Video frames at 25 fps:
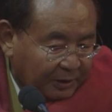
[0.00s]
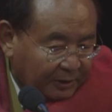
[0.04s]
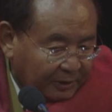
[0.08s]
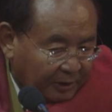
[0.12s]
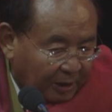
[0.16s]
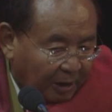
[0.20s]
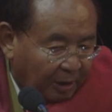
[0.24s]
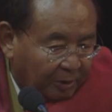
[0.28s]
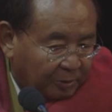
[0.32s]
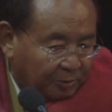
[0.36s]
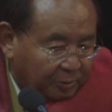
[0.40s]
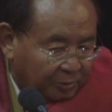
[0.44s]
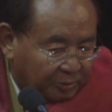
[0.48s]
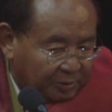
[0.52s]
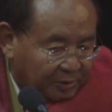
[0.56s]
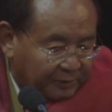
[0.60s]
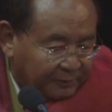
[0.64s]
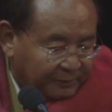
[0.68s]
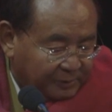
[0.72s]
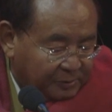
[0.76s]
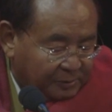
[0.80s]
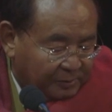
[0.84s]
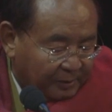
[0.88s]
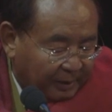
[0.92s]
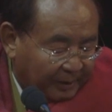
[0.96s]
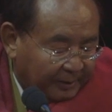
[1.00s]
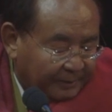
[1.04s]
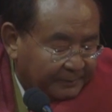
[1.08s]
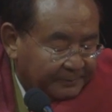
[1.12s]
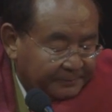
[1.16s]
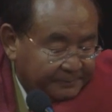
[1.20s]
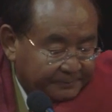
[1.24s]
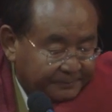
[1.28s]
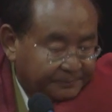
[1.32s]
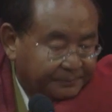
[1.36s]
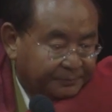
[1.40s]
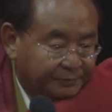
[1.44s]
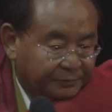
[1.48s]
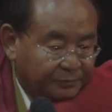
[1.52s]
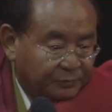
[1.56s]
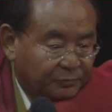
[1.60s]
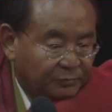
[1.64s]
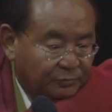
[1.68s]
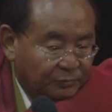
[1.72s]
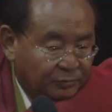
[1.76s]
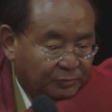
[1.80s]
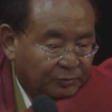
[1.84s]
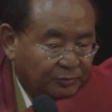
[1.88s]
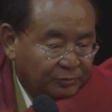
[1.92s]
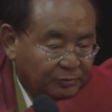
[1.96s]
Now don't even try.
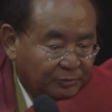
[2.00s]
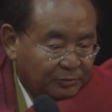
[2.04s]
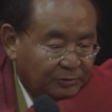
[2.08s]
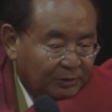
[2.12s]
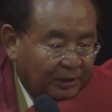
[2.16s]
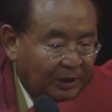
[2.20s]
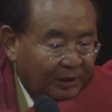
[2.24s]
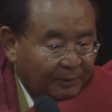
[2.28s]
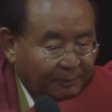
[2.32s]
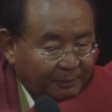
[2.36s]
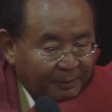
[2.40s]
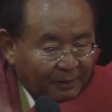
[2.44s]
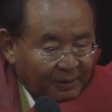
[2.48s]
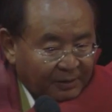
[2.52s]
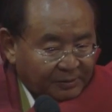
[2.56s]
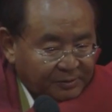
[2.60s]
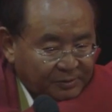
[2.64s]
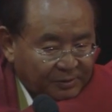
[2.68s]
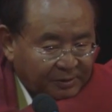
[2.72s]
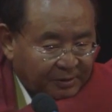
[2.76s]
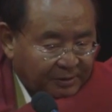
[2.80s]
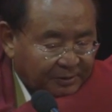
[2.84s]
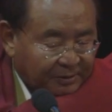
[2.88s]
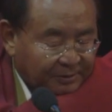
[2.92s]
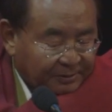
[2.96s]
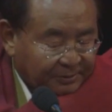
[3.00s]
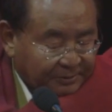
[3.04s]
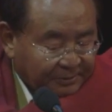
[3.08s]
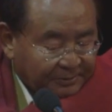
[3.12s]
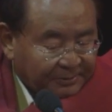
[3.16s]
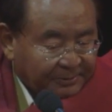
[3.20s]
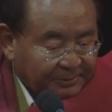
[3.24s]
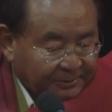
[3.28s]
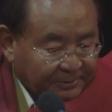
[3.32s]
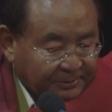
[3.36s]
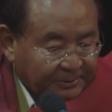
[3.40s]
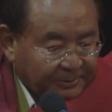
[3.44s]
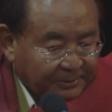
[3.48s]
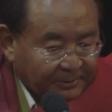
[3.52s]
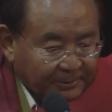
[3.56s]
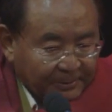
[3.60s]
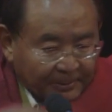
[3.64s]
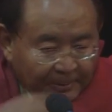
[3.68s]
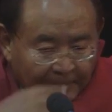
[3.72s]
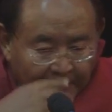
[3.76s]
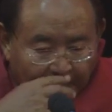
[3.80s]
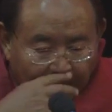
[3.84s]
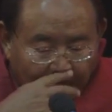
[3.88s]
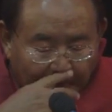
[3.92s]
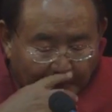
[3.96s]
I passed it.
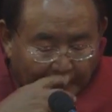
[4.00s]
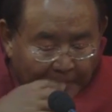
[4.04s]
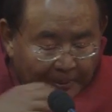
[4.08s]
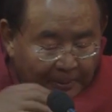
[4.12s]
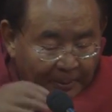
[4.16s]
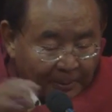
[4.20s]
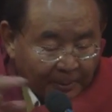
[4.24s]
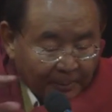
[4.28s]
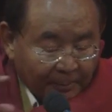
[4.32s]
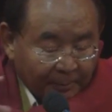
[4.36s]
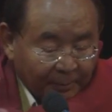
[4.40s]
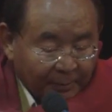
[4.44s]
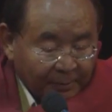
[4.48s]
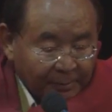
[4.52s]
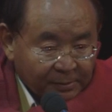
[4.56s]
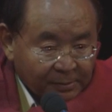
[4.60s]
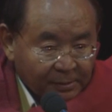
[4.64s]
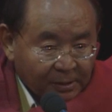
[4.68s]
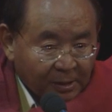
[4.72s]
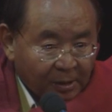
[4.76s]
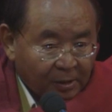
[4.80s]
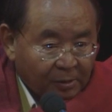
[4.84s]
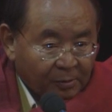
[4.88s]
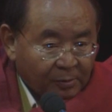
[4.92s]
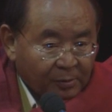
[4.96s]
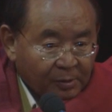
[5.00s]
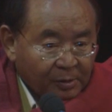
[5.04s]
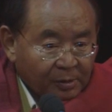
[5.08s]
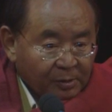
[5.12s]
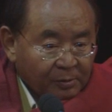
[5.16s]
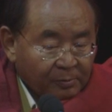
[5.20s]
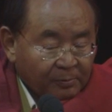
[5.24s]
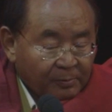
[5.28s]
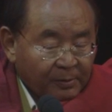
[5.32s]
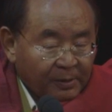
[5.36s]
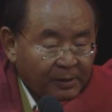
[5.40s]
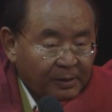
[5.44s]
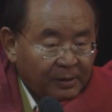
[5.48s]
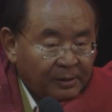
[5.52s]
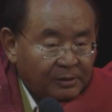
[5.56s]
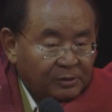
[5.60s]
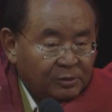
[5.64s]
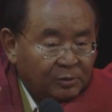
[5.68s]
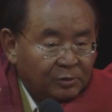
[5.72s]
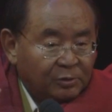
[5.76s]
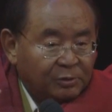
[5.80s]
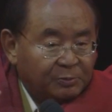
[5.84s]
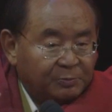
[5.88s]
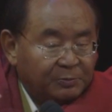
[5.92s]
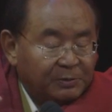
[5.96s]
But now, whereas
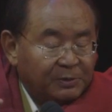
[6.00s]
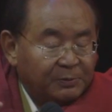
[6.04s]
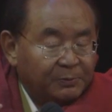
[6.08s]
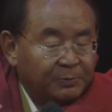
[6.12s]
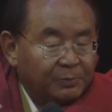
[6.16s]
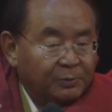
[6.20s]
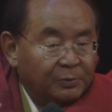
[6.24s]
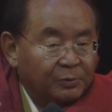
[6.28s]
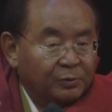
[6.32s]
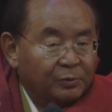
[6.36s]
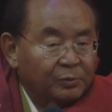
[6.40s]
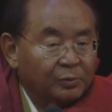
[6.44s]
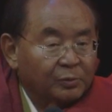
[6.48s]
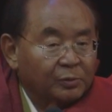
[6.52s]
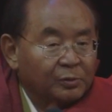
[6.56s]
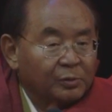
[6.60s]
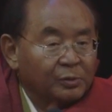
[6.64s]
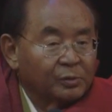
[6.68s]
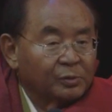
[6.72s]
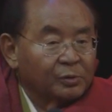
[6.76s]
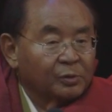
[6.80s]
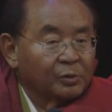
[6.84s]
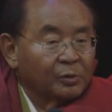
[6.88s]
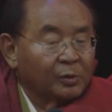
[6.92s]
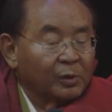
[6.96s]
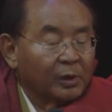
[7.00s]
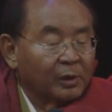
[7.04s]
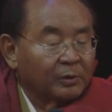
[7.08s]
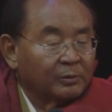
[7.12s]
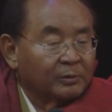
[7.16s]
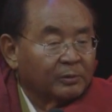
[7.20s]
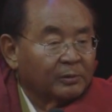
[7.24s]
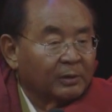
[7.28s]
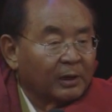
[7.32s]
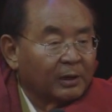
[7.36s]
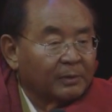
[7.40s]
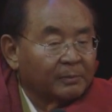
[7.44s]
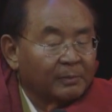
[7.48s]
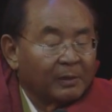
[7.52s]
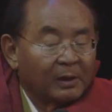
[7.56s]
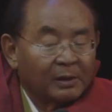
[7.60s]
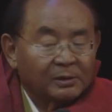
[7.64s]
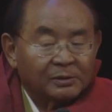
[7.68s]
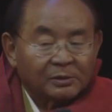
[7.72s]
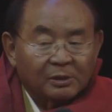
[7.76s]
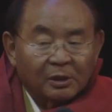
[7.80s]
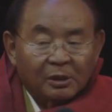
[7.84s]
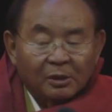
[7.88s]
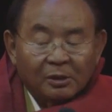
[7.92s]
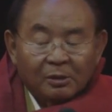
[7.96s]
those people who know how to ride
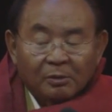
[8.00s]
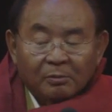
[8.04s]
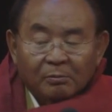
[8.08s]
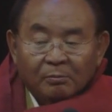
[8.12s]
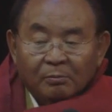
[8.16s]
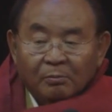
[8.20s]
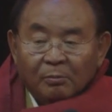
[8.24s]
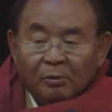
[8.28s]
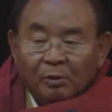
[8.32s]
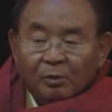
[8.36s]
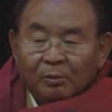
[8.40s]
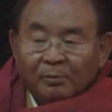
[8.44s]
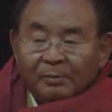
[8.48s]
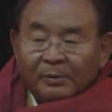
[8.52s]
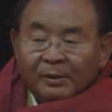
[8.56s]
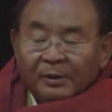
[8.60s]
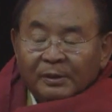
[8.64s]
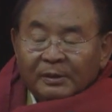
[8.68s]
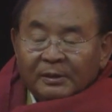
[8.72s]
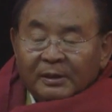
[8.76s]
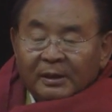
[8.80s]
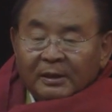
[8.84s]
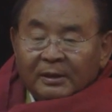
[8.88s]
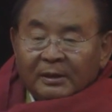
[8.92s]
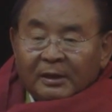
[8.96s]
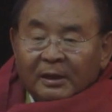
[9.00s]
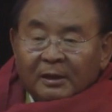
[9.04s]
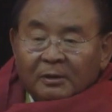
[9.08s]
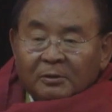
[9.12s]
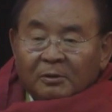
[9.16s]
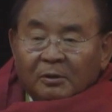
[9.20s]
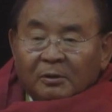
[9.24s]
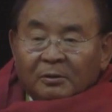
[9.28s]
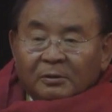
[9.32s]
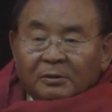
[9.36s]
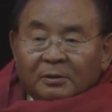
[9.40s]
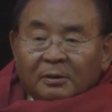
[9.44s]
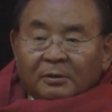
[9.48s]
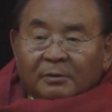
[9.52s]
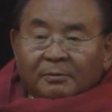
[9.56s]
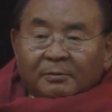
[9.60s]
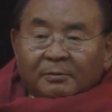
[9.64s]
bicycles, moment they get on the